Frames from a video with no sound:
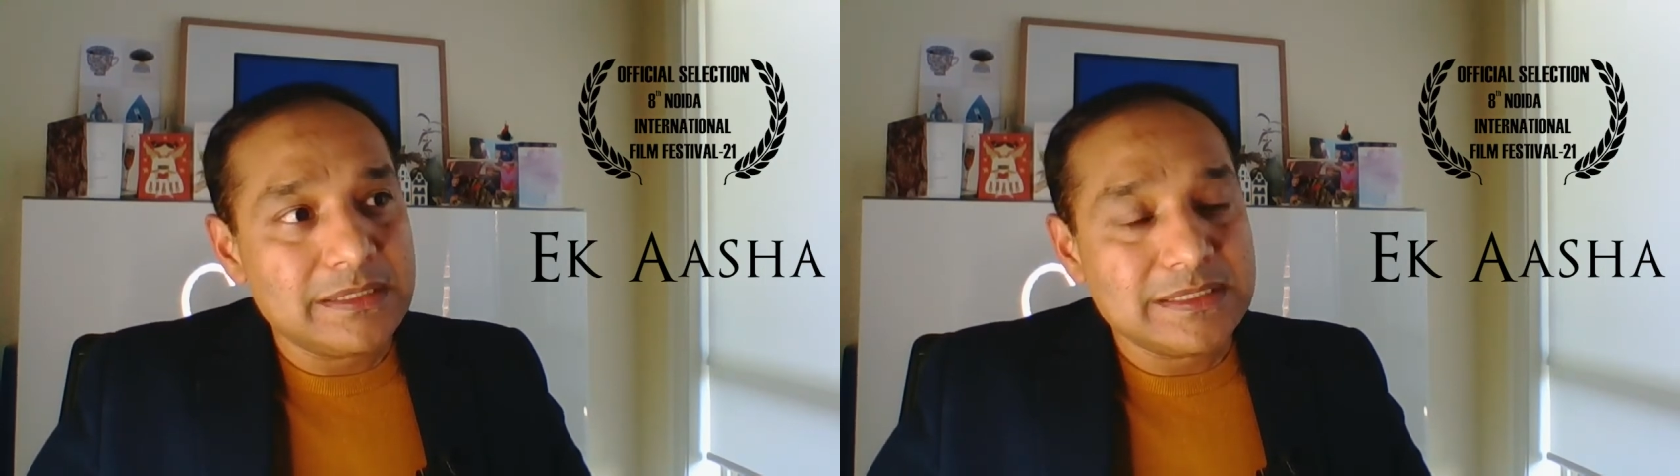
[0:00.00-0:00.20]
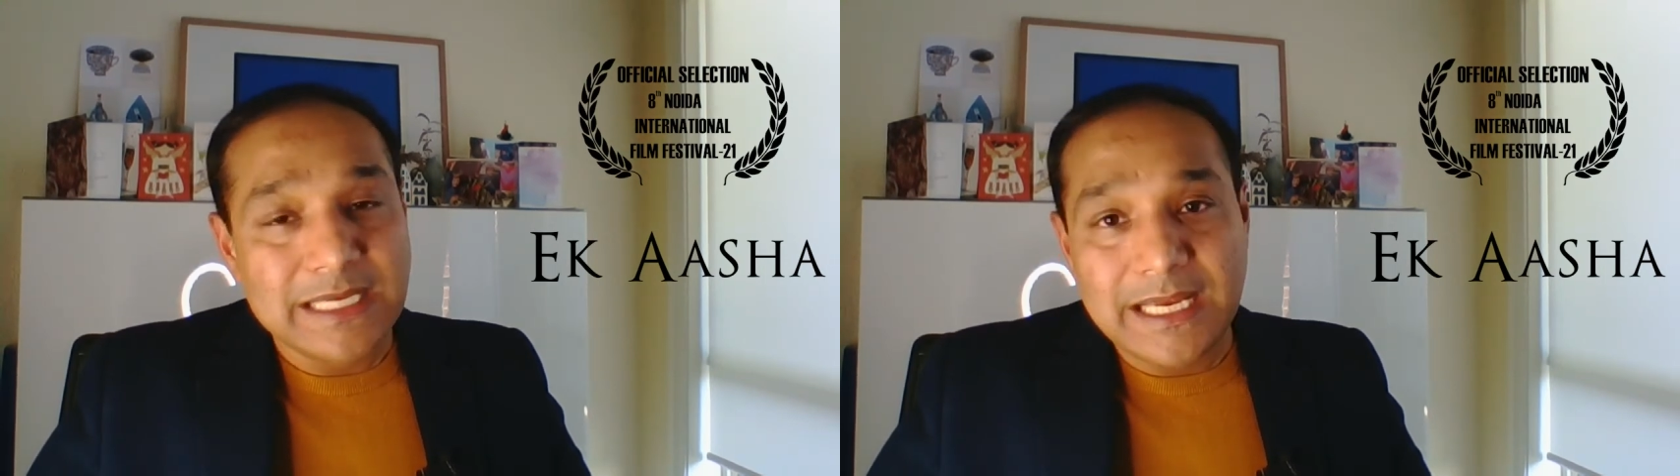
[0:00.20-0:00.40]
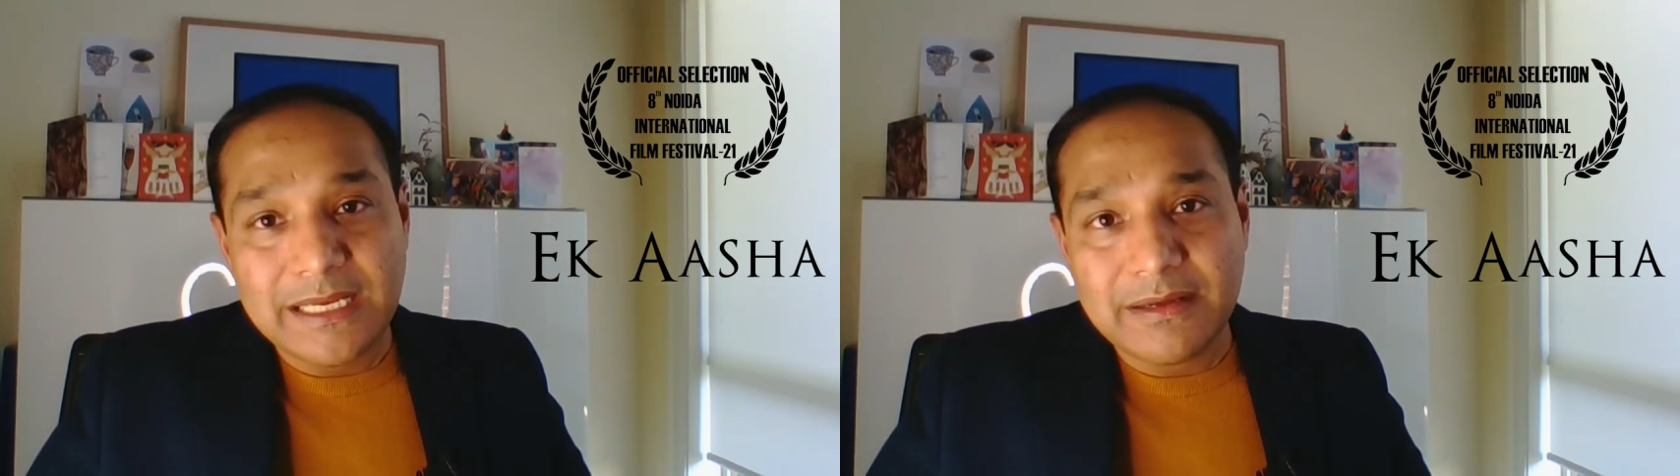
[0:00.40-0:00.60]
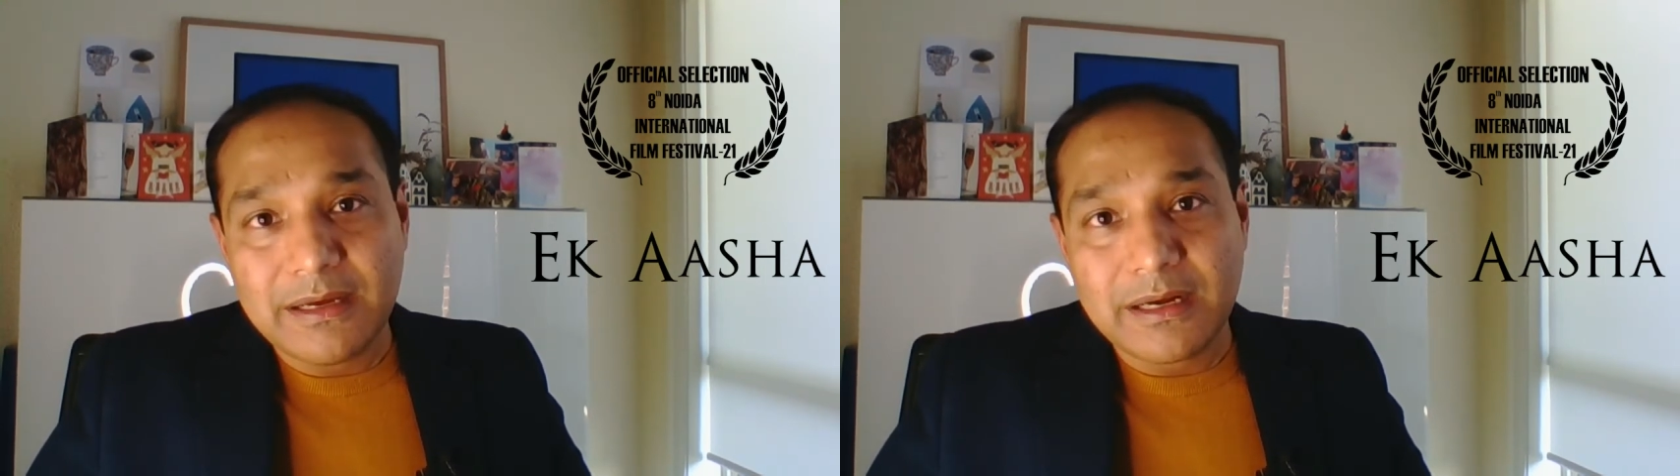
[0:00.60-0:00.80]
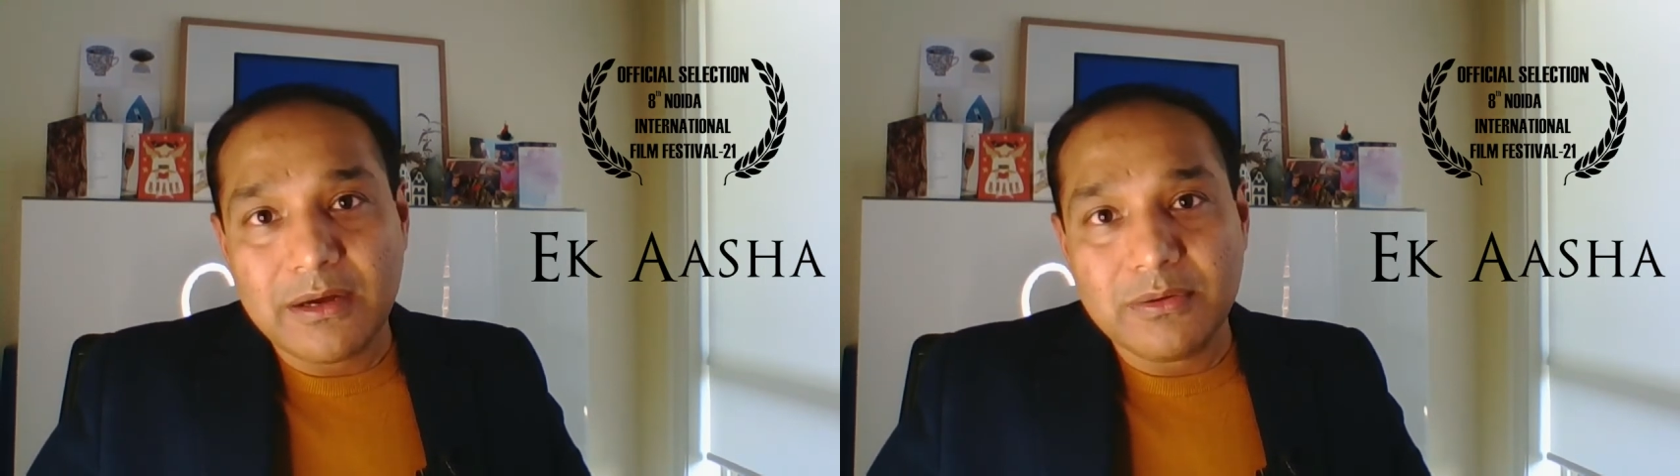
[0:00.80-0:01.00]
staying
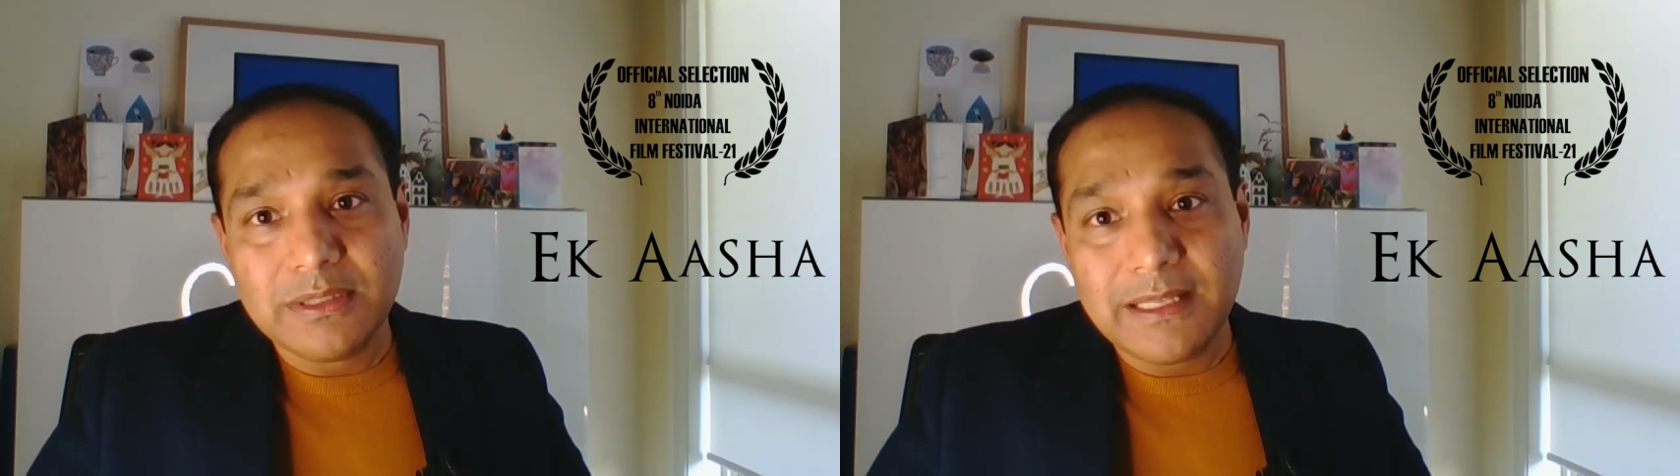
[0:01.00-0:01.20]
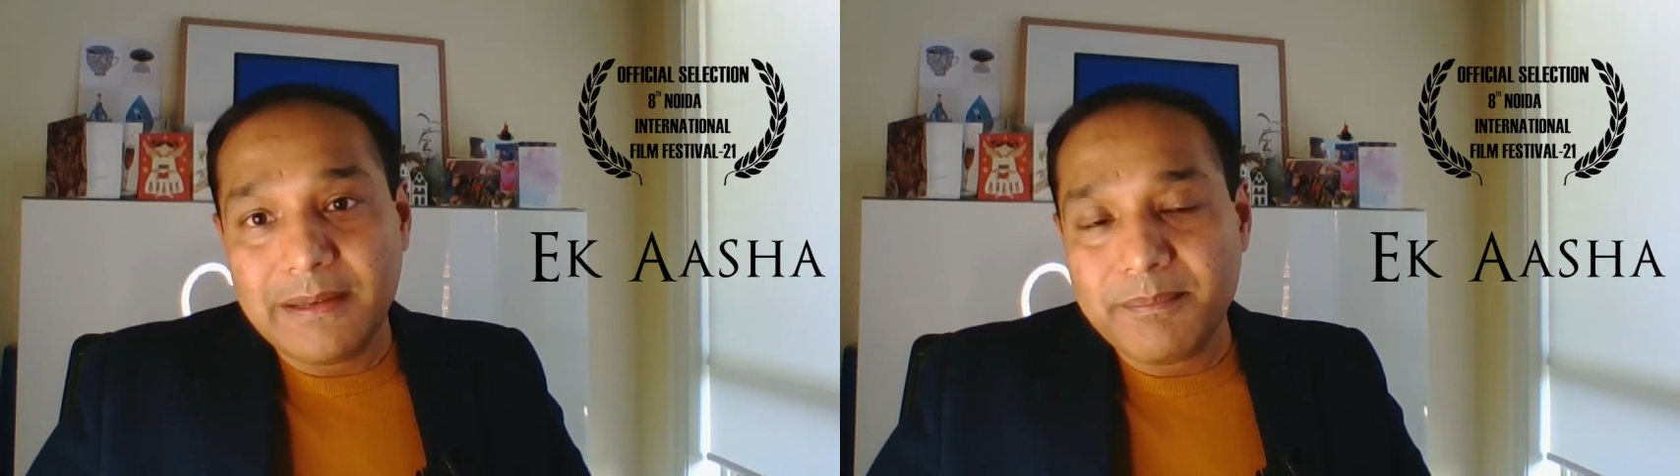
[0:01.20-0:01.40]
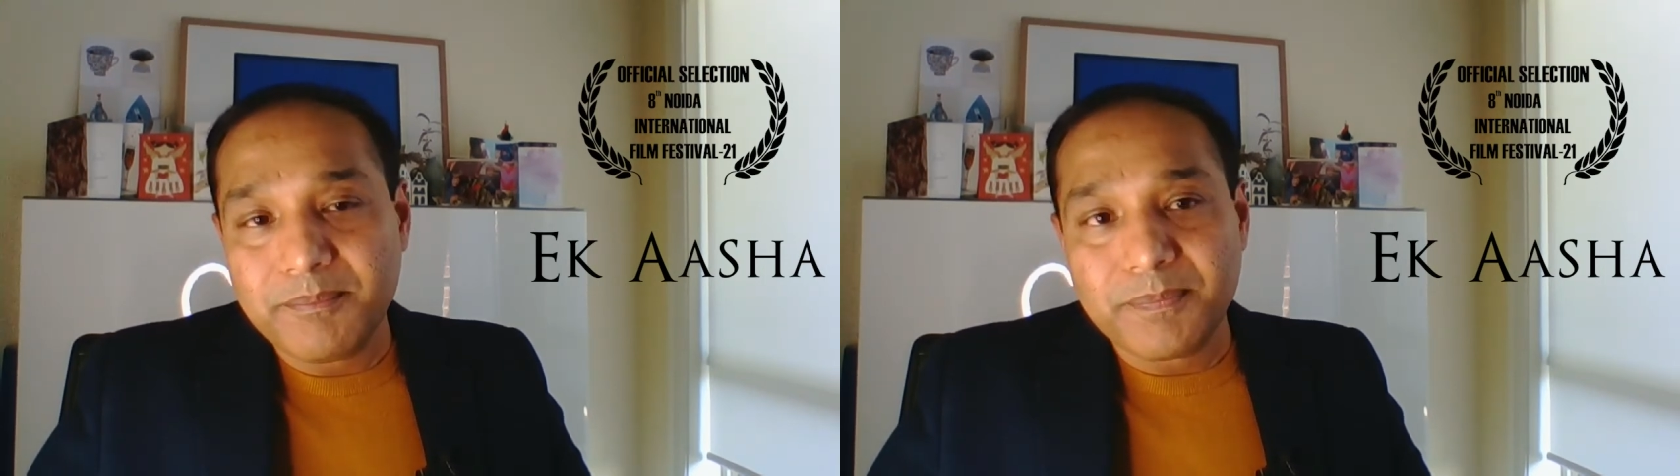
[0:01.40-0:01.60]
around them.